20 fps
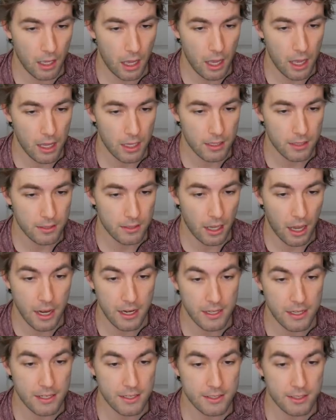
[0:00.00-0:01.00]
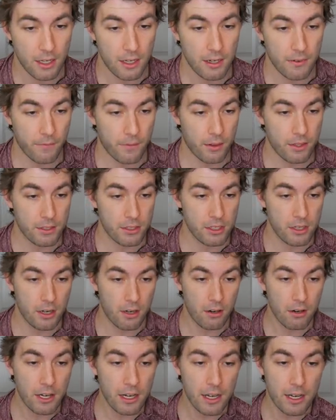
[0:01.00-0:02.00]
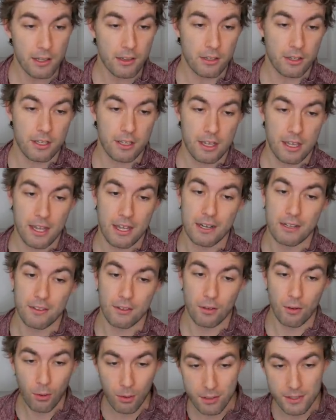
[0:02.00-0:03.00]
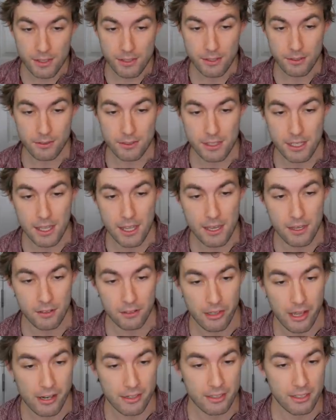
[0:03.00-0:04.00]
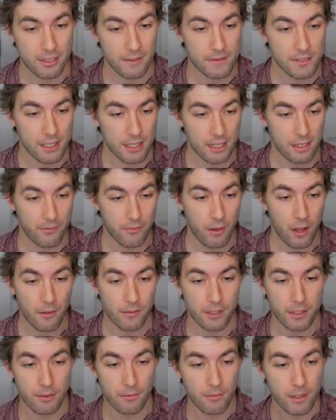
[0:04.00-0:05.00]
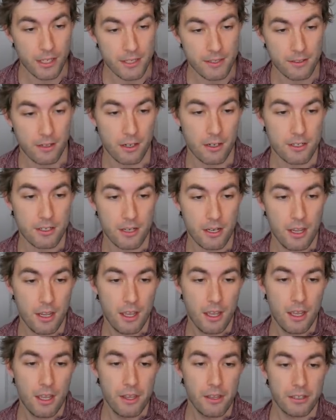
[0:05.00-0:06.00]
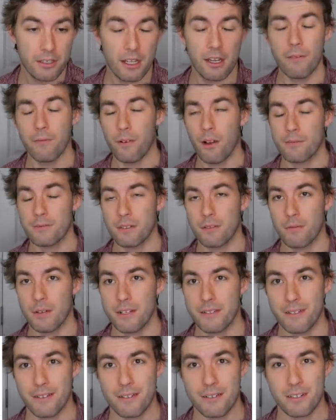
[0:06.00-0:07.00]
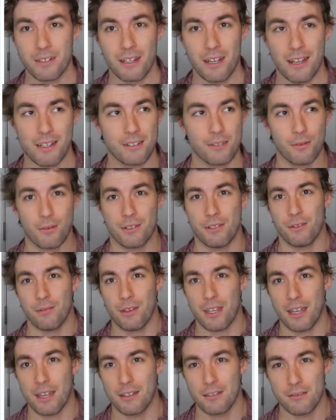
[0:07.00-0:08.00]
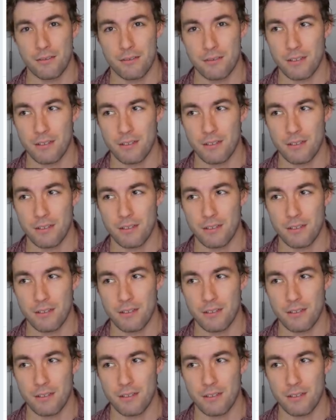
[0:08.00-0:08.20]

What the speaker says: I.e. studying for the GRE, looking ahead at the courses you'll take, electives, getting involved in the research. Get involved in research as soon as you can.